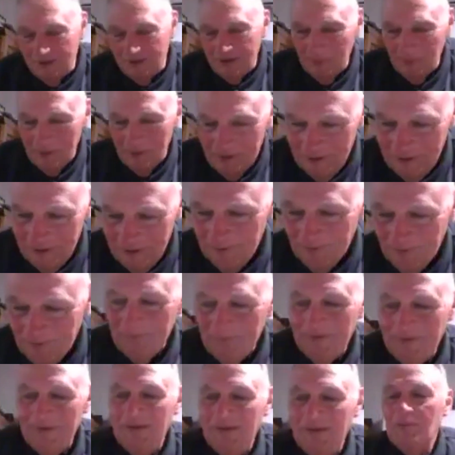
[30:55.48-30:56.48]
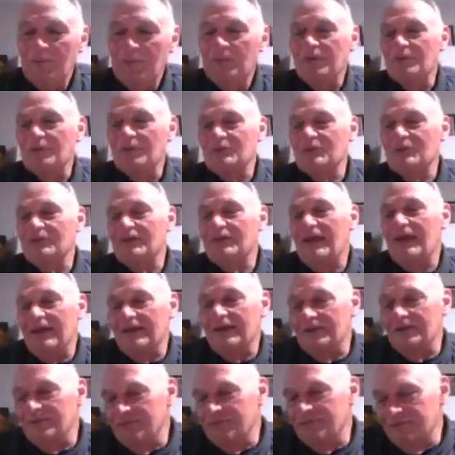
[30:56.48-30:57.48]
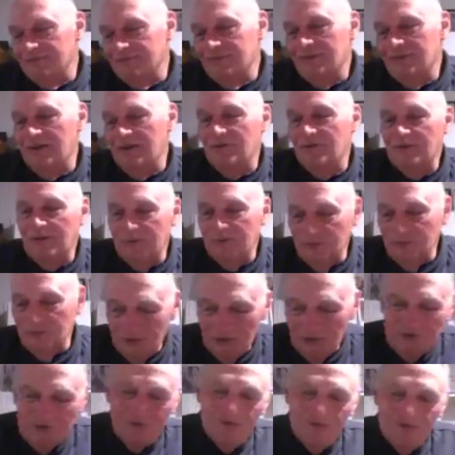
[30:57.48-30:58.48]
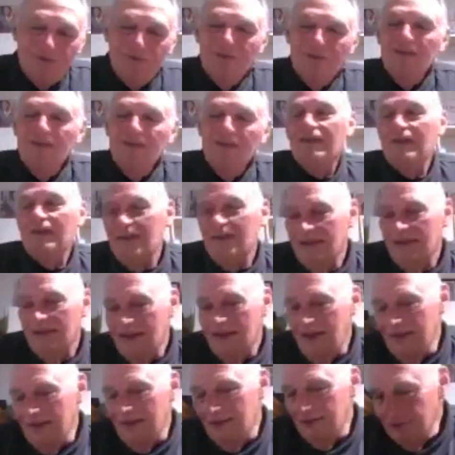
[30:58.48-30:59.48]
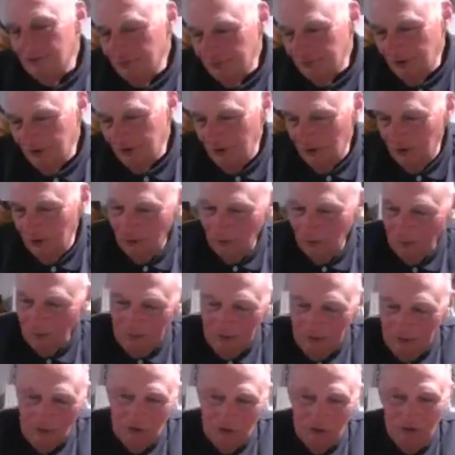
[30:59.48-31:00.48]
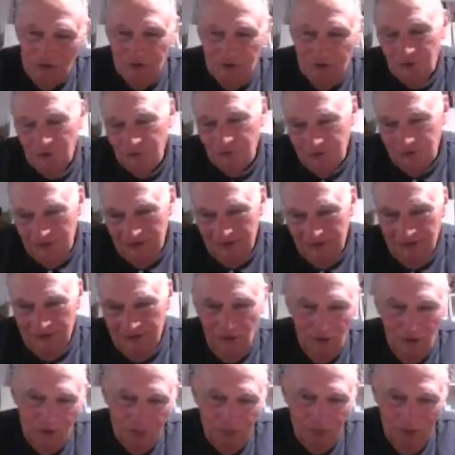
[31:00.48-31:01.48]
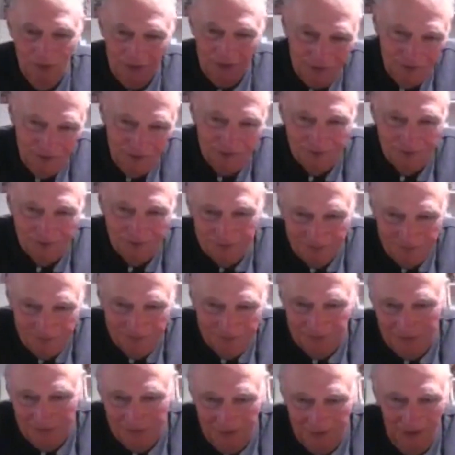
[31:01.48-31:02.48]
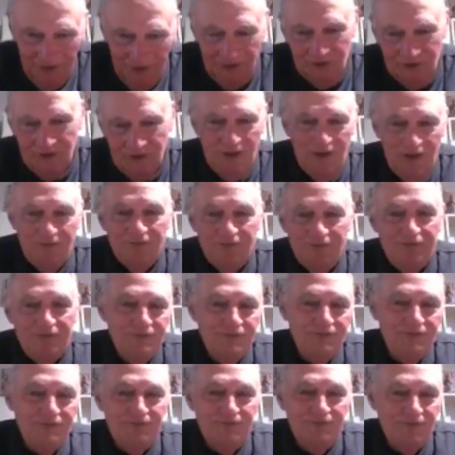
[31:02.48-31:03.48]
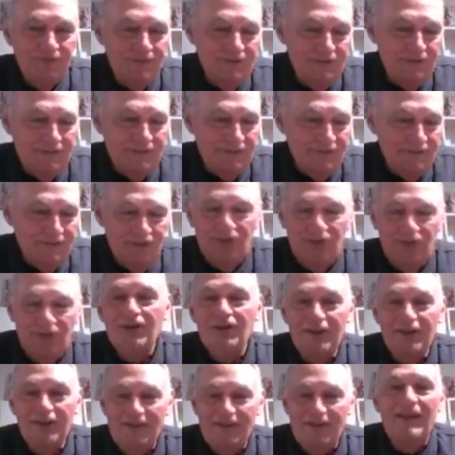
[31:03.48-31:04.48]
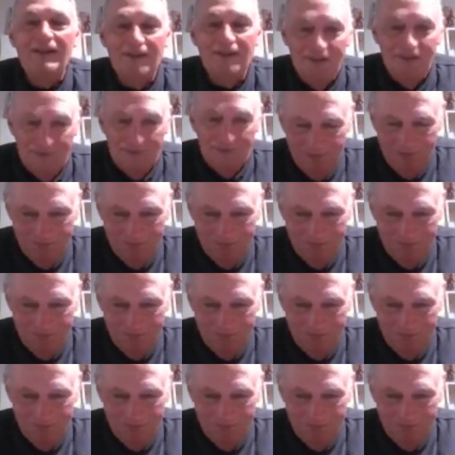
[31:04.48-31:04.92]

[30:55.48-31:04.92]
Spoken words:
to me, but it was a lot of, there was kind of, PG-13, R-rated kind of stuff, sung in Italian.